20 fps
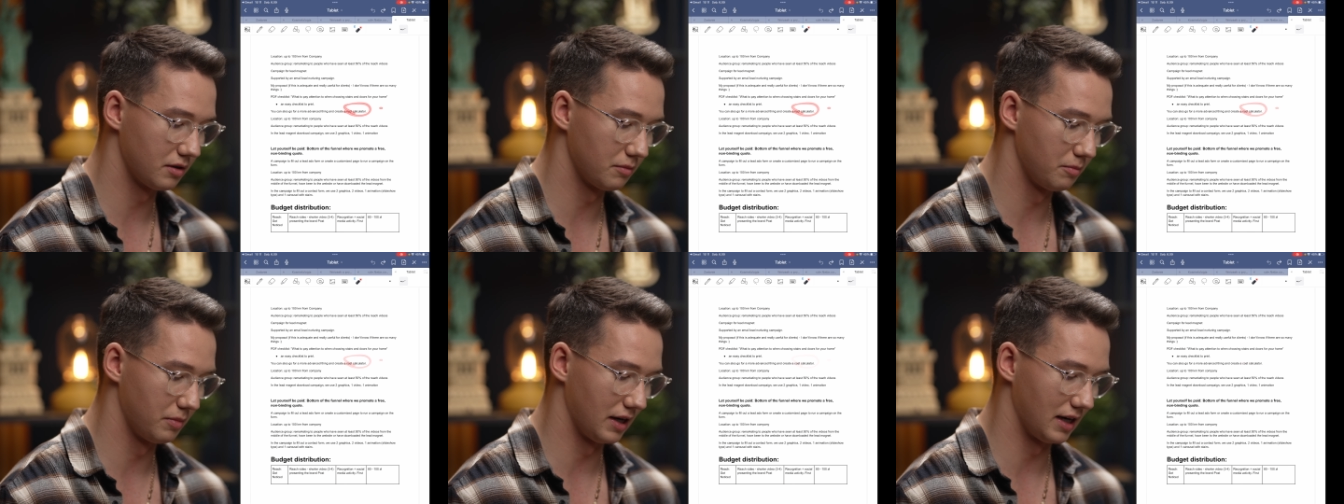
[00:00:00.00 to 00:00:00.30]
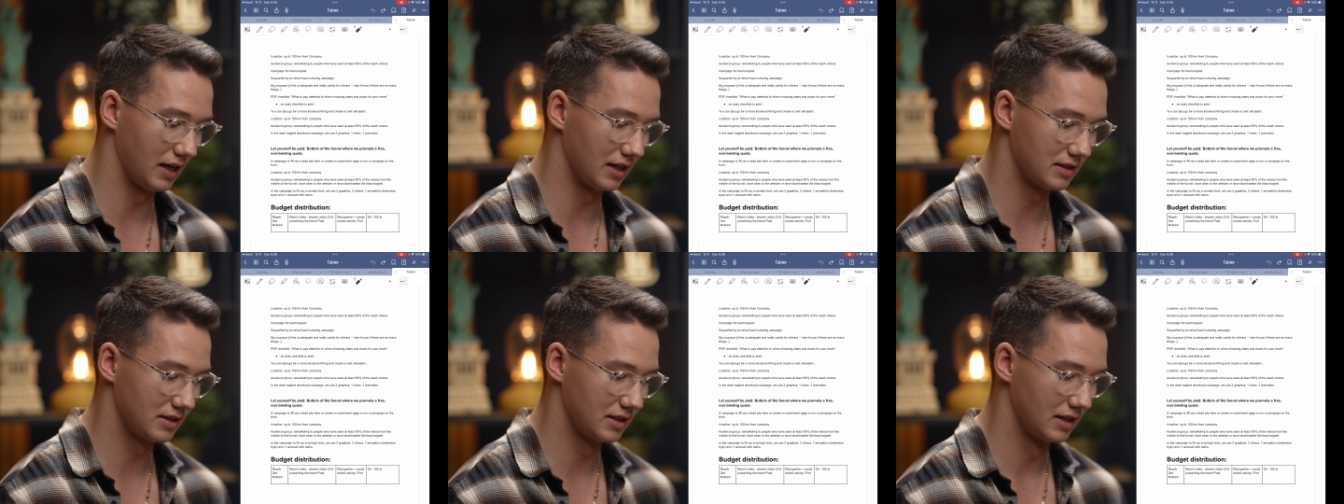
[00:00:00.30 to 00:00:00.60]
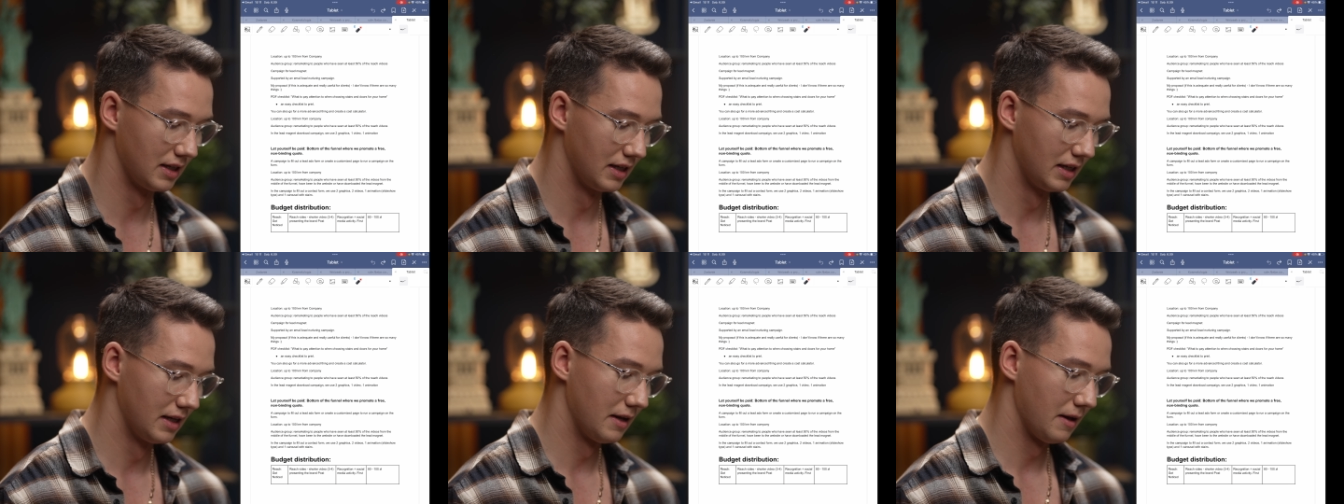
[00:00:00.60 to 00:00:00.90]
But
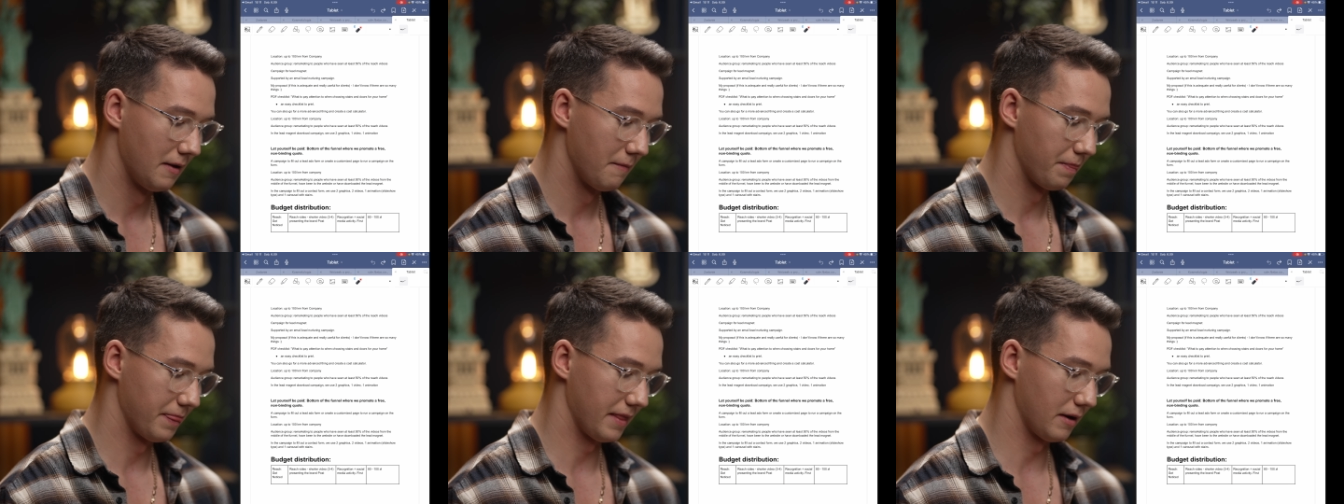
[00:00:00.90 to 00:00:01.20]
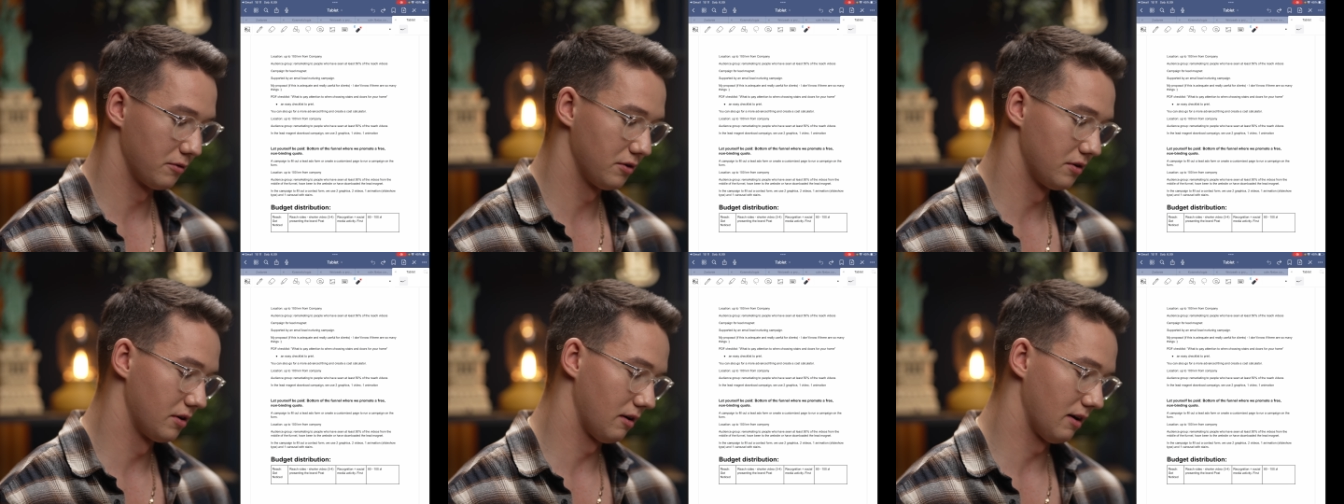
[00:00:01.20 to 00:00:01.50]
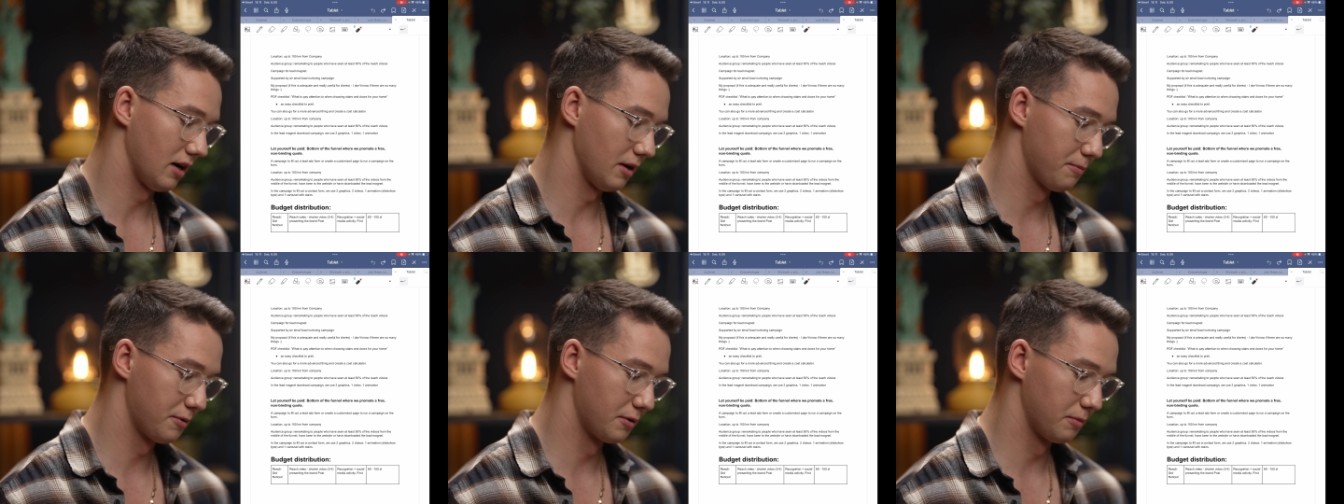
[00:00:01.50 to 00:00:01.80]

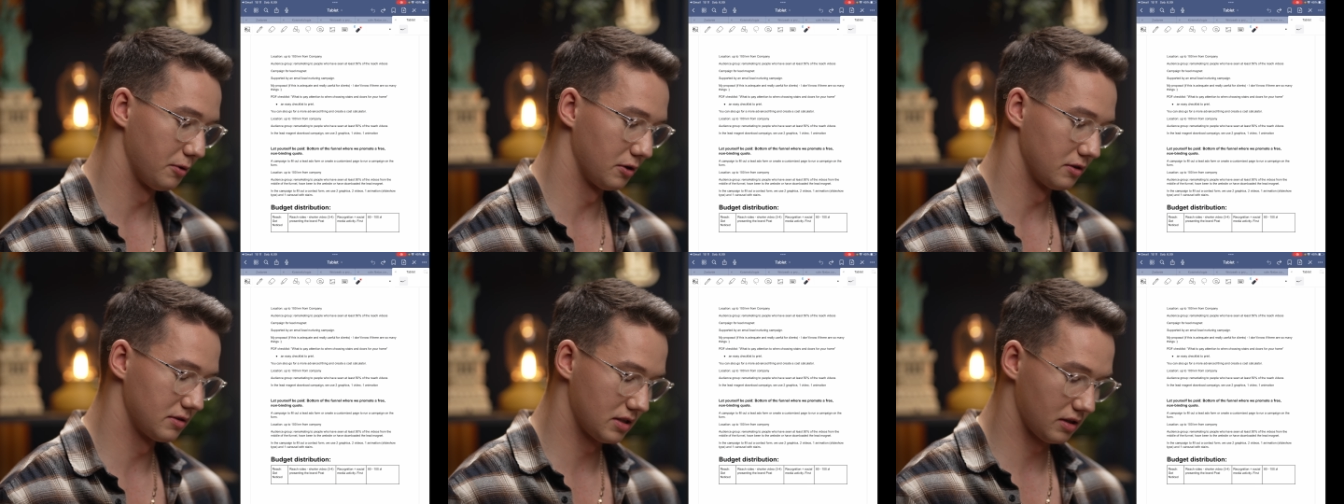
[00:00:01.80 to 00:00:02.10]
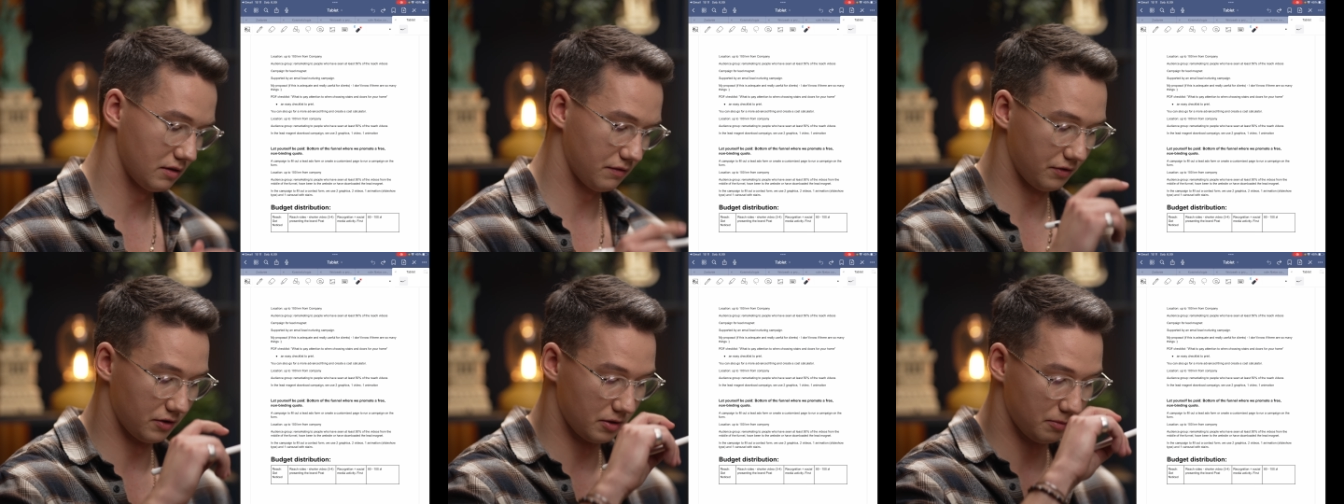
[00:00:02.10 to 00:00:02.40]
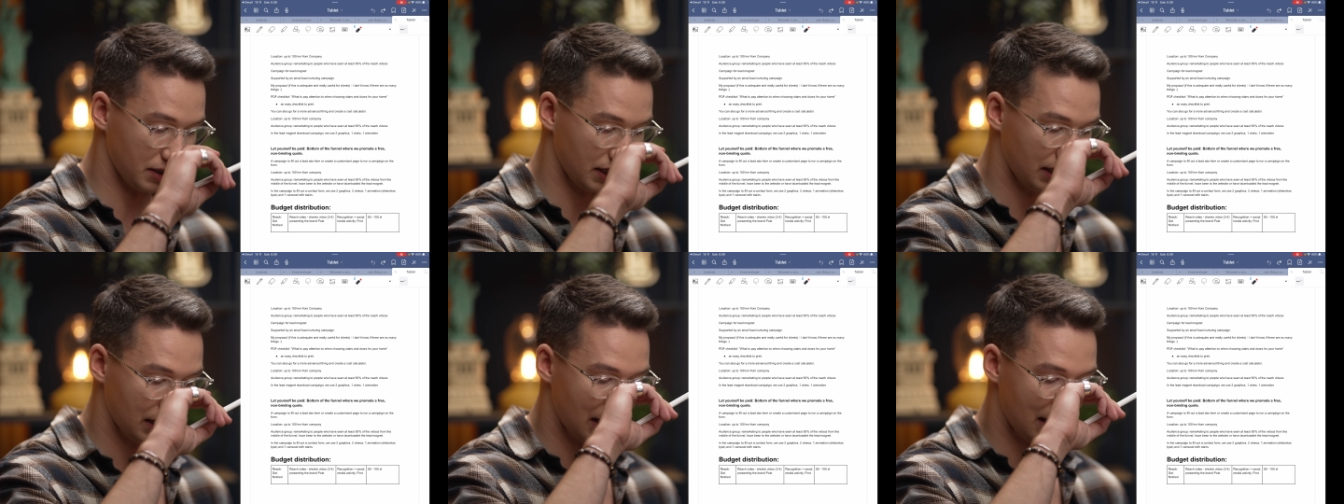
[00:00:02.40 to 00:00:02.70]
I proposed it for
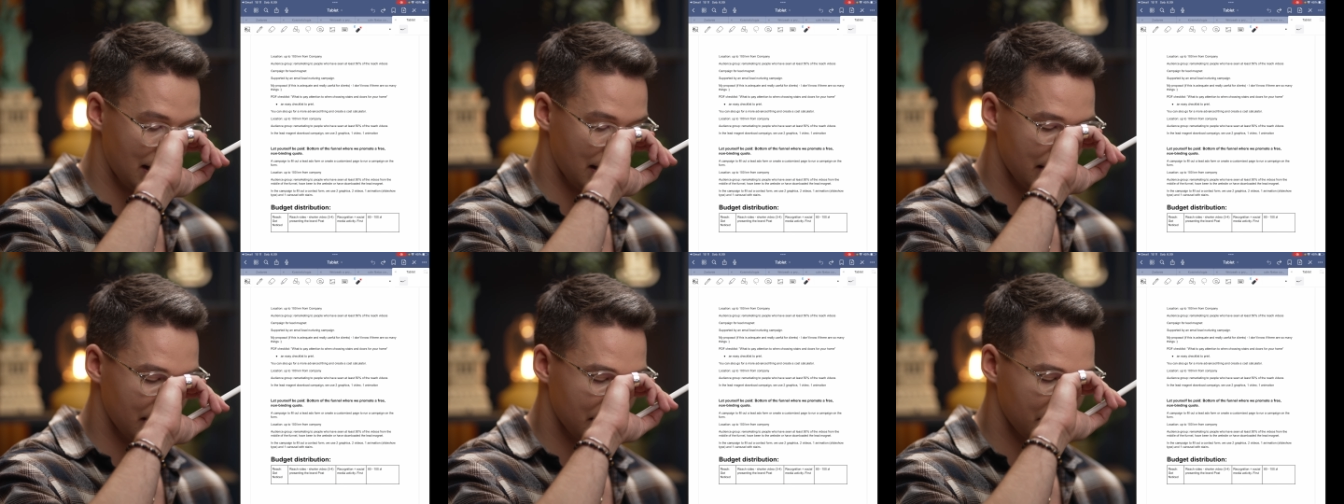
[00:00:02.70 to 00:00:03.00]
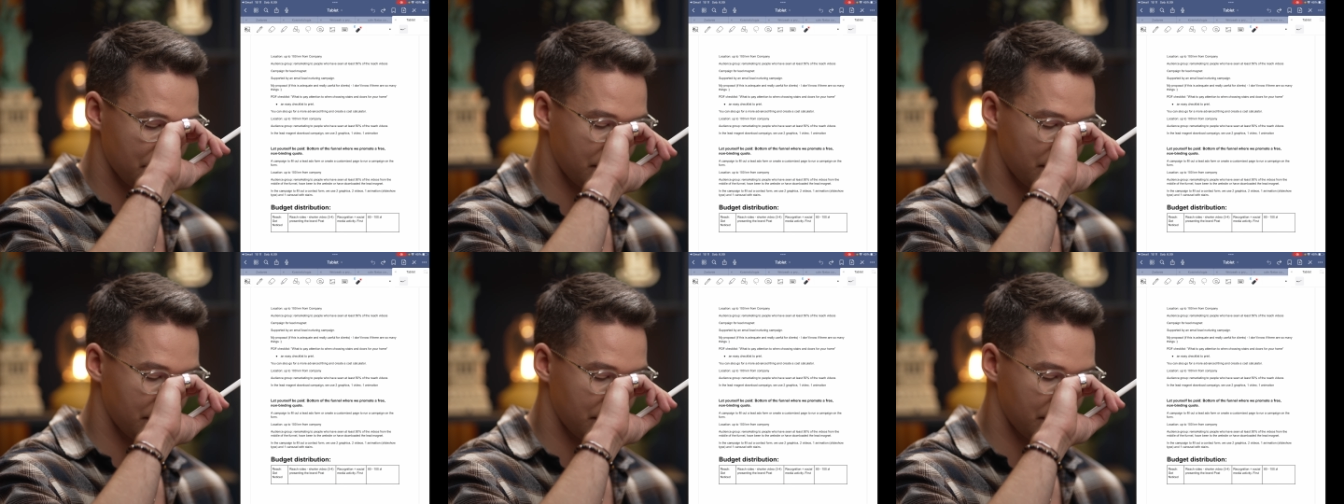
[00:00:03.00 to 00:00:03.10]
my client,